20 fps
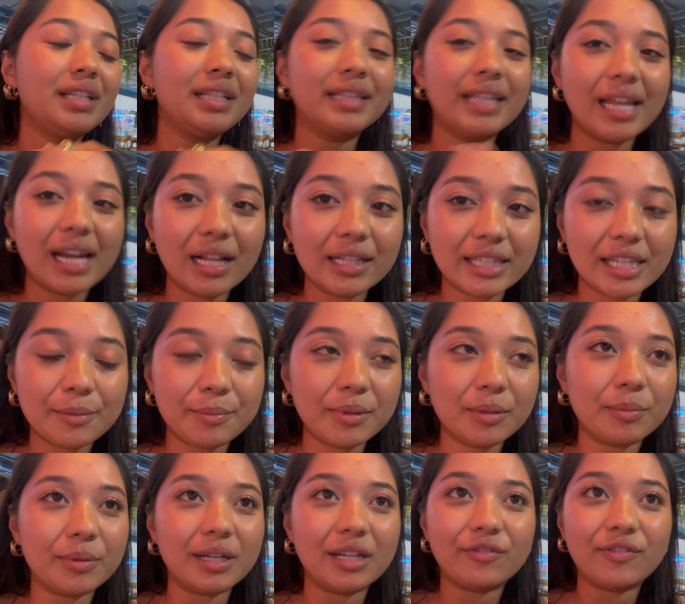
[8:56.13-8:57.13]
then I'll keep
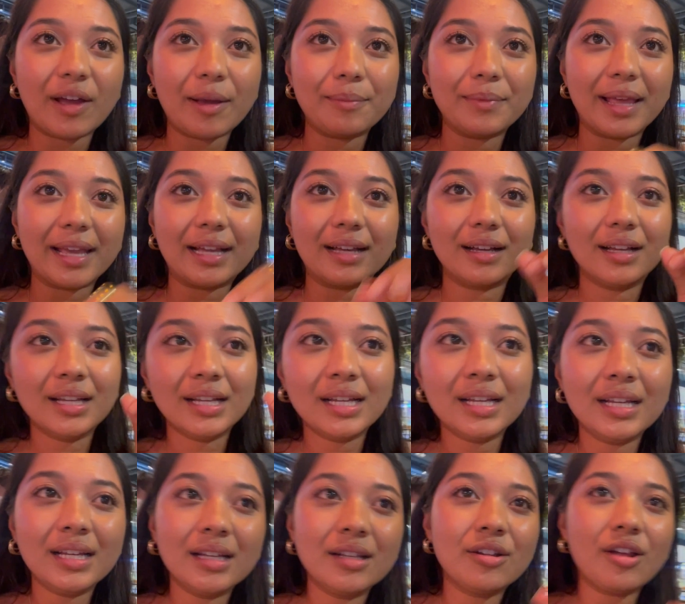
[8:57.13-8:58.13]
it. But if I'm like
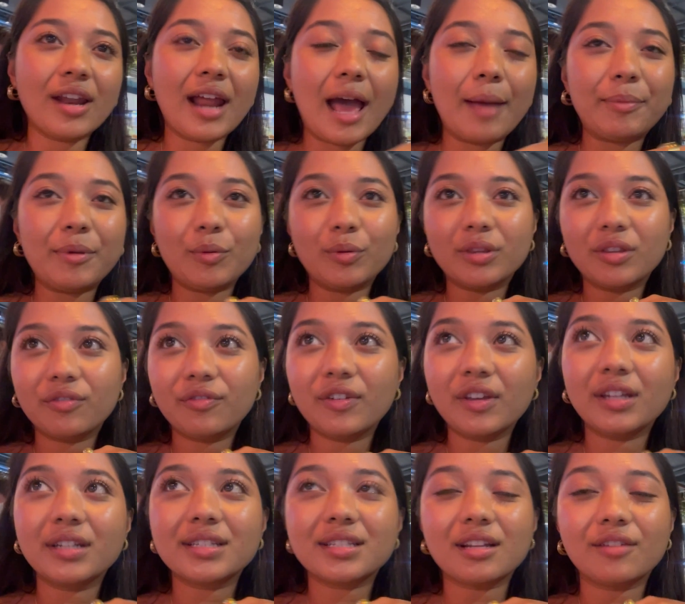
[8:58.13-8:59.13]
not happy with the
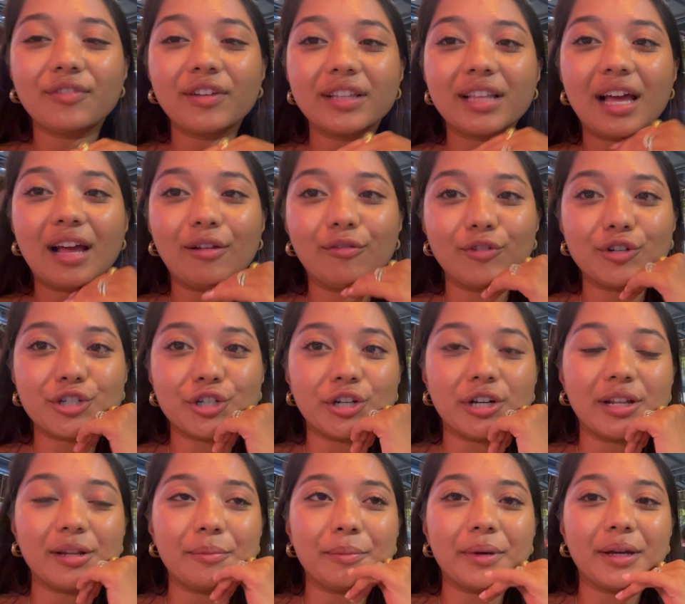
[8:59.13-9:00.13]
fit and stuff like that, I'll return
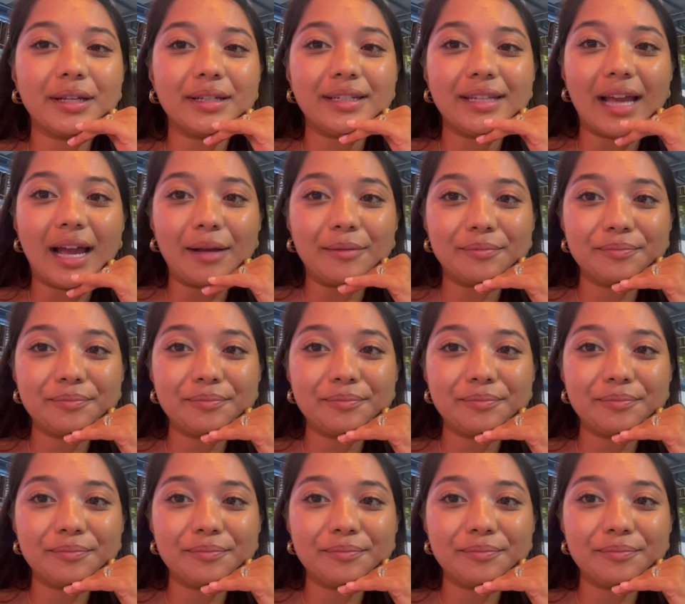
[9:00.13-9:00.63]
it. But yeah,